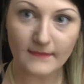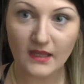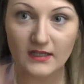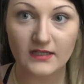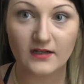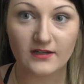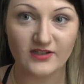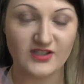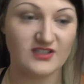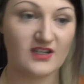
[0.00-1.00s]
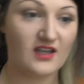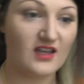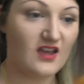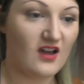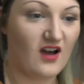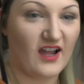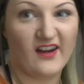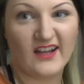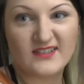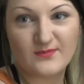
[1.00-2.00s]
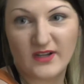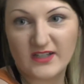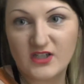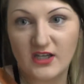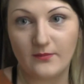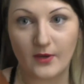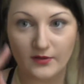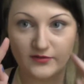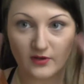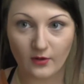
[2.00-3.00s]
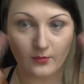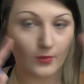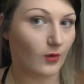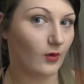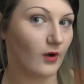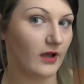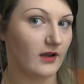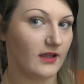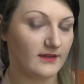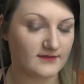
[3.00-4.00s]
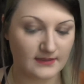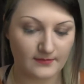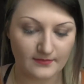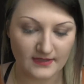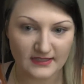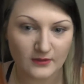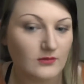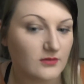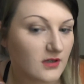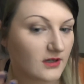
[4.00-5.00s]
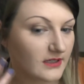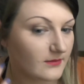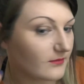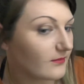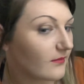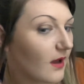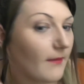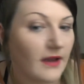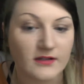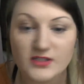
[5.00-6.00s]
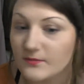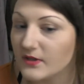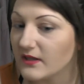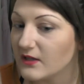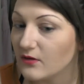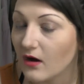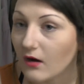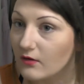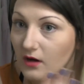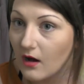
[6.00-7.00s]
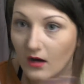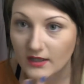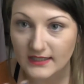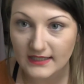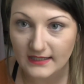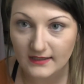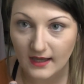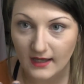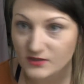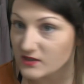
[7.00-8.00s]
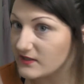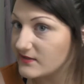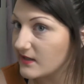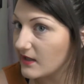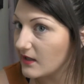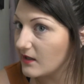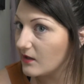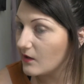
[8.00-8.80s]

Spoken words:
And it kind of just highlights my cheekbones a lot more and like gives it little tiny amount of shimmer that you can't hardly actually see.